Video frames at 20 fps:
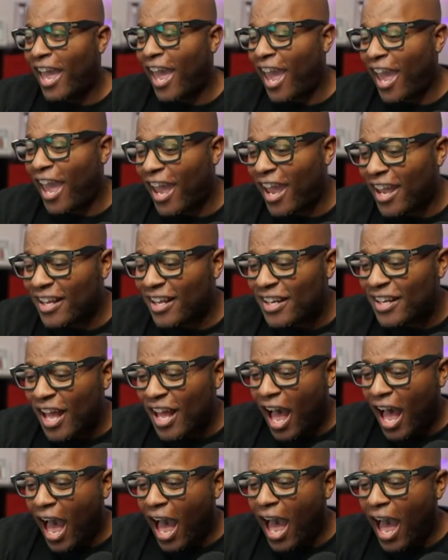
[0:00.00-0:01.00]
And
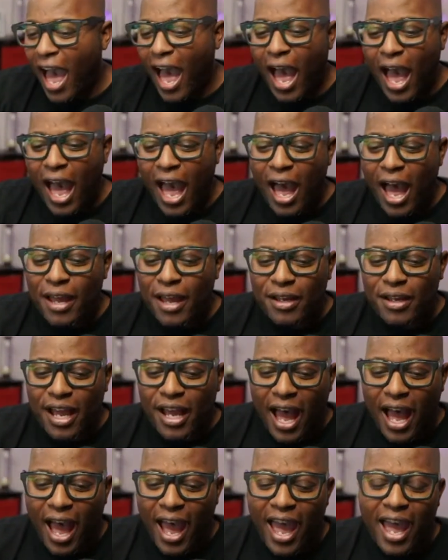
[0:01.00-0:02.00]
I
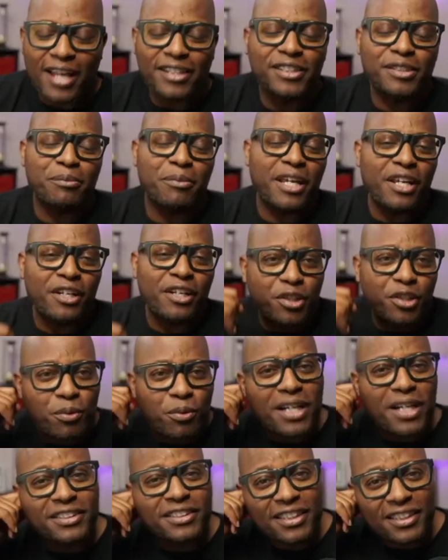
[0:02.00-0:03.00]
had some
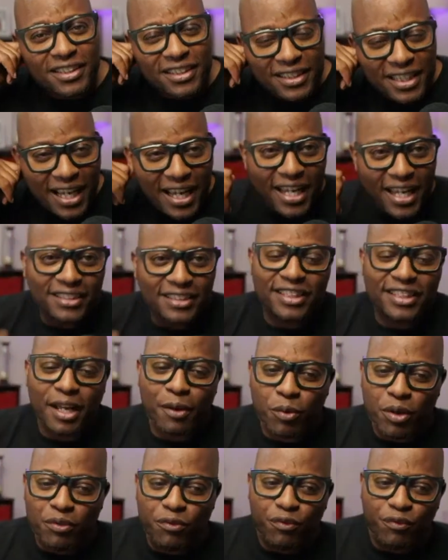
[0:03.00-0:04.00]
interesting things
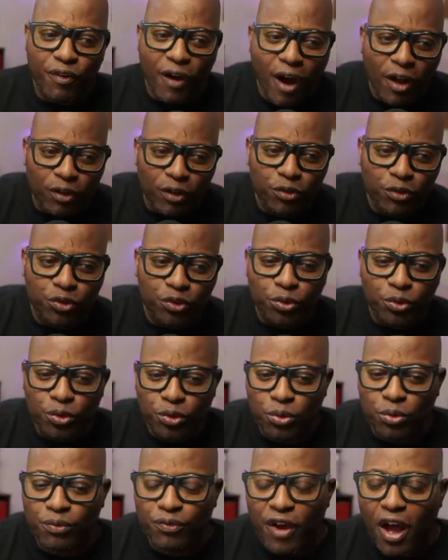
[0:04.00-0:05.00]
that we
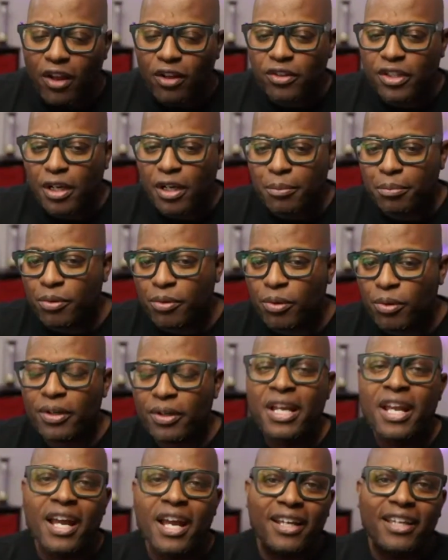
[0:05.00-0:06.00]
followed up on.
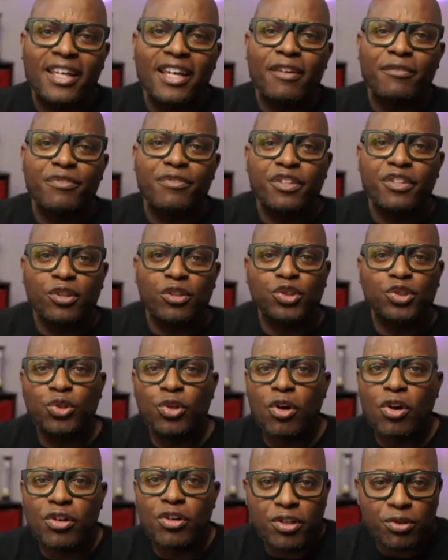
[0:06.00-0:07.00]
Again, for those of
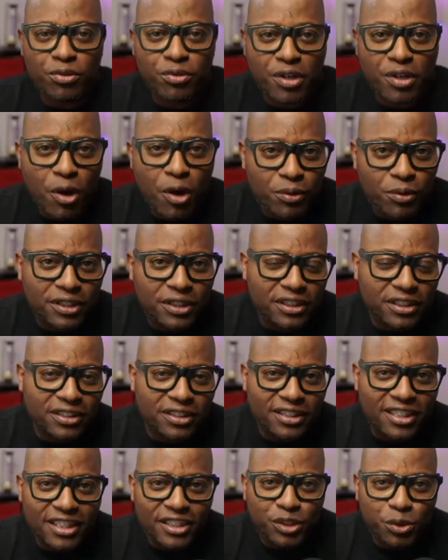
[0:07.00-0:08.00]
you all who don't know, this
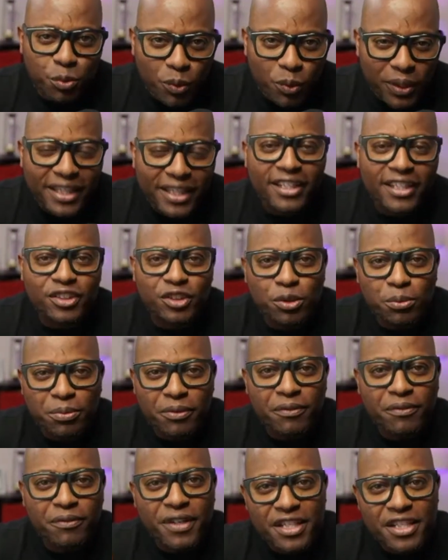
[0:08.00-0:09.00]
is This Week in
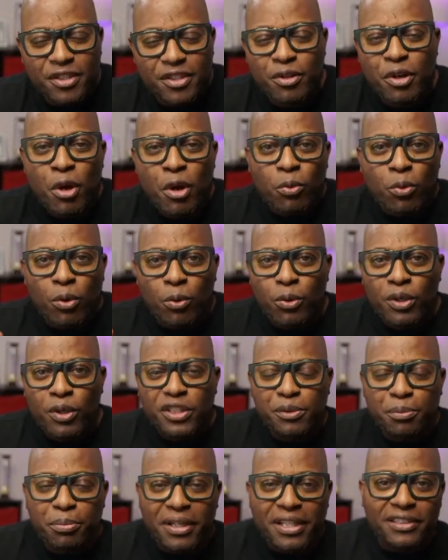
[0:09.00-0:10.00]
Supervision, where we
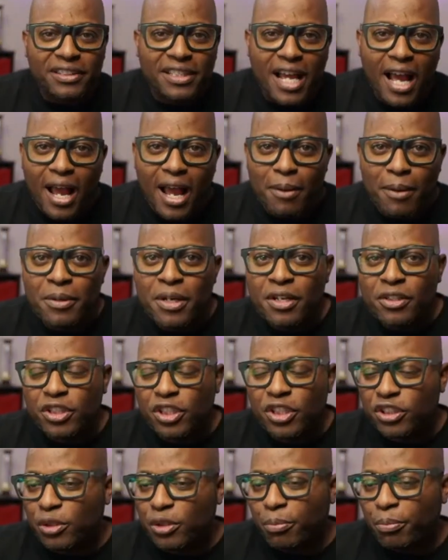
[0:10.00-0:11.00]
spend time
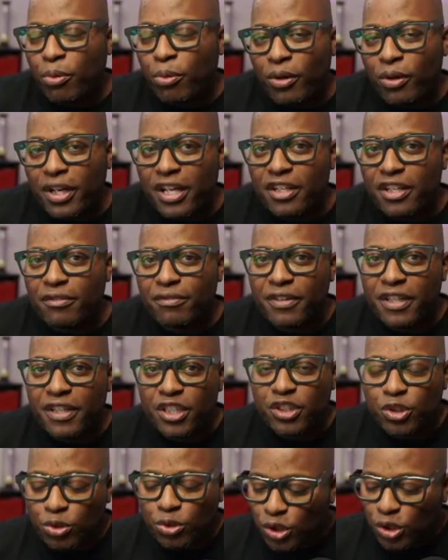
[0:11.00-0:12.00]
to support
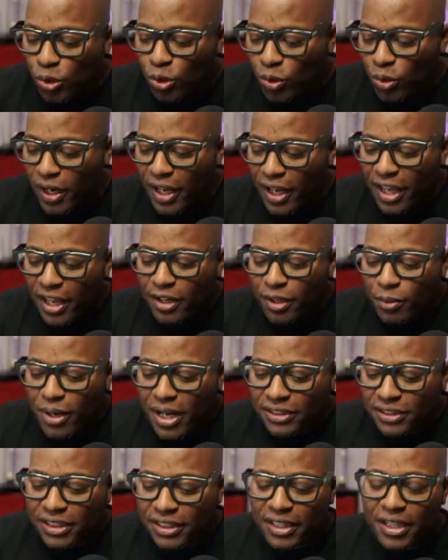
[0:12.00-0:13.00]
individuals who are
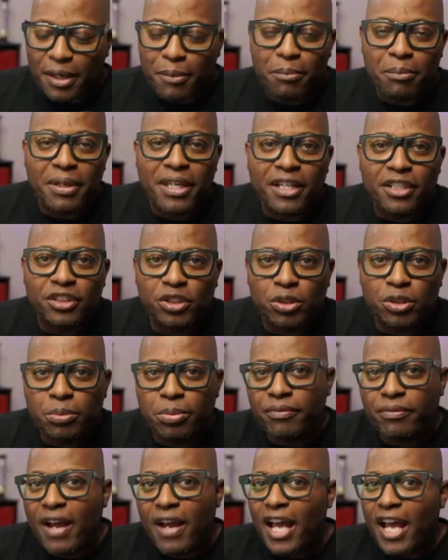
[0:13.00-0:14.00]
interested in being
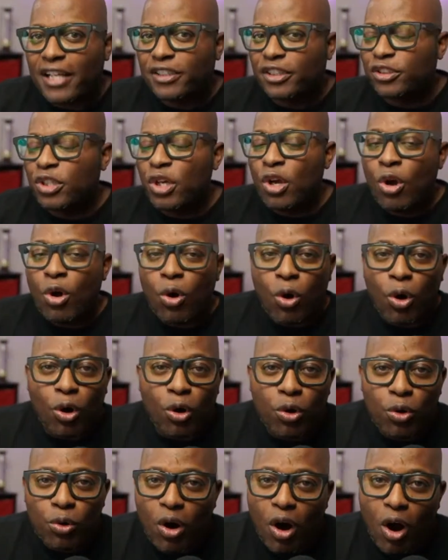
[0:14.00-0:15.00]
supervisors or
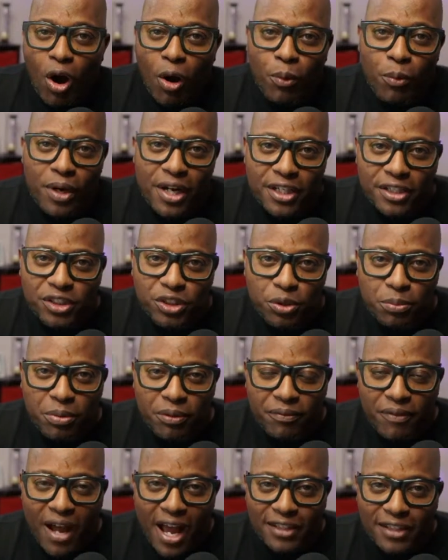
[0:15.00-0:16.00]
who are already
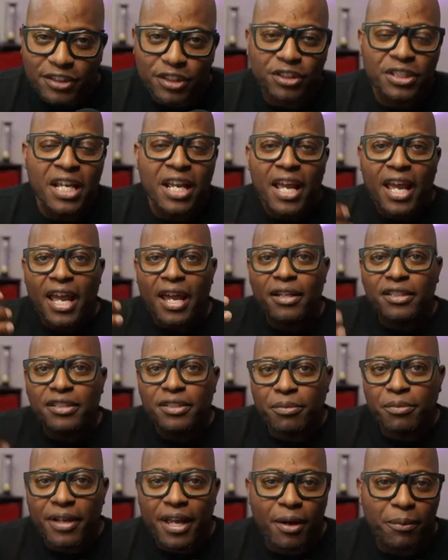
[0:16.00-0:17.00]
supervisors, and
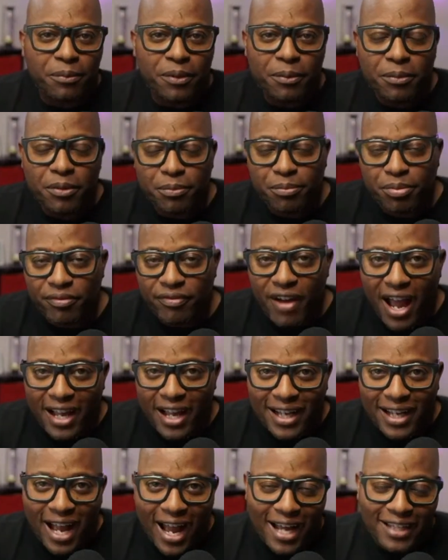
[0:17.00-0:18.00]
to help them to
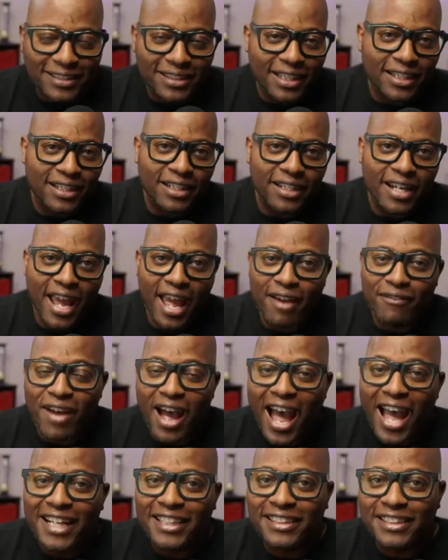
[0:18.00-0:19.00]
provide content and have
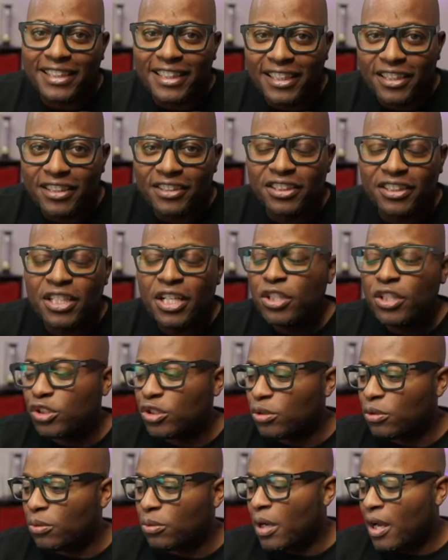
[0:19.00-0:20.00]
ideas
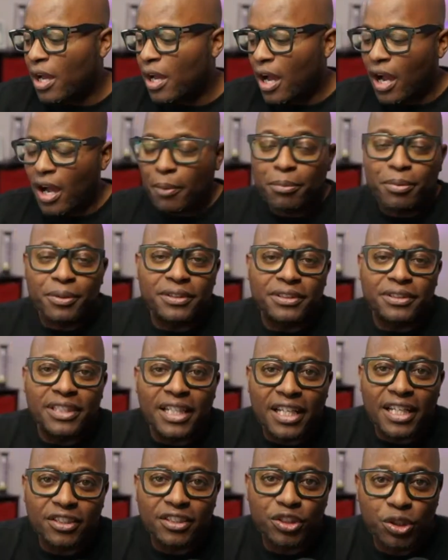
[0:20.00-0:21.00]
to
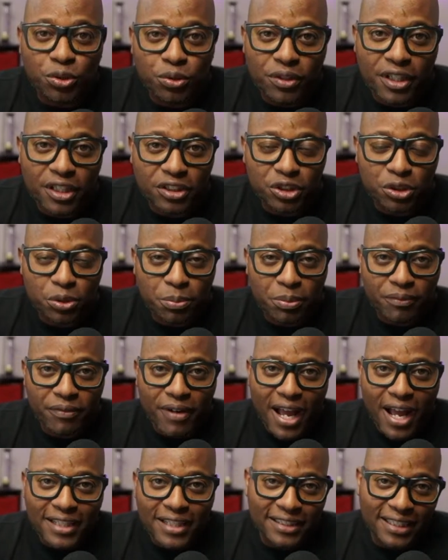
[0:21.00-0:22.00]
present to their
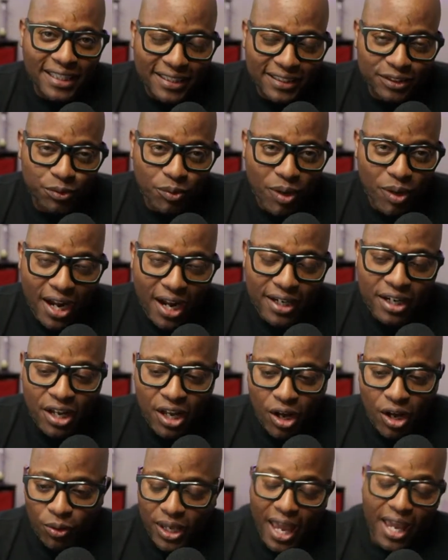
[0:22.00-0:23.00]
supervisees, right?
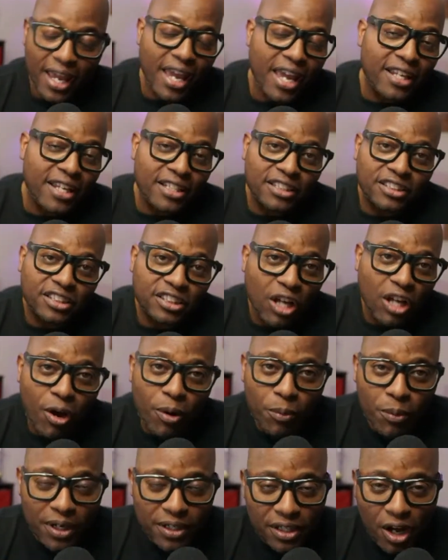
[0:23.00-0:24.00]
Okay, and this is
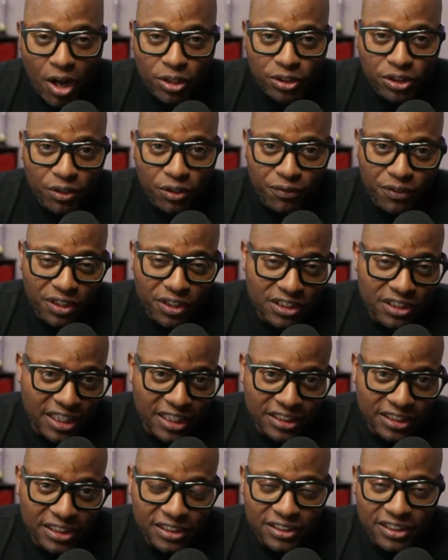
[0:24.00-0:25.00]
also for
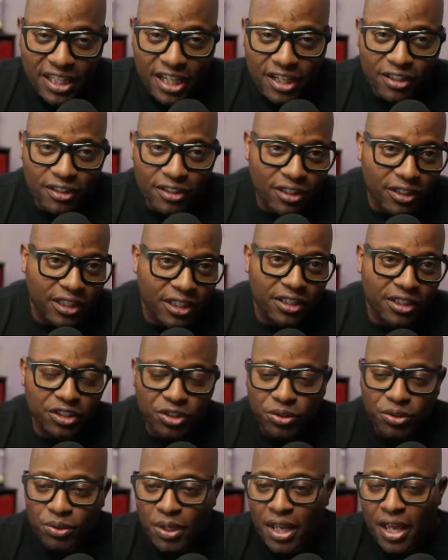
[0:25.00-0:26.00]
clinicians that are looking
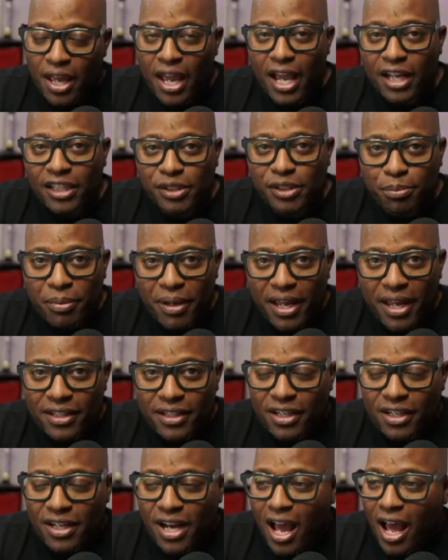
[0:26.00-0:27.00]
to expand
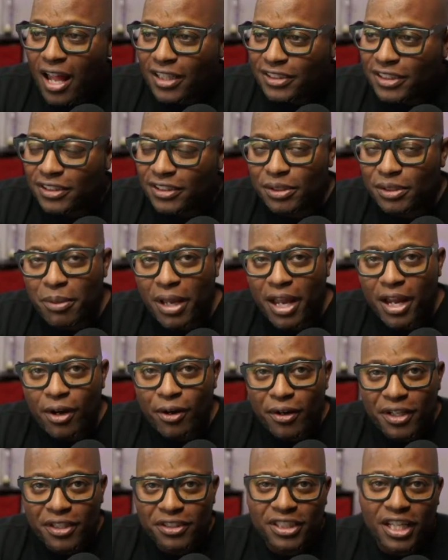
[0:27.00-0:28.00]
their knowledge in some
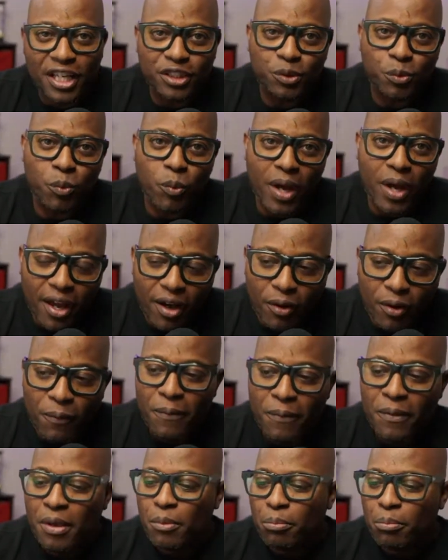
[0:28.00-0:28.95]
areas as well.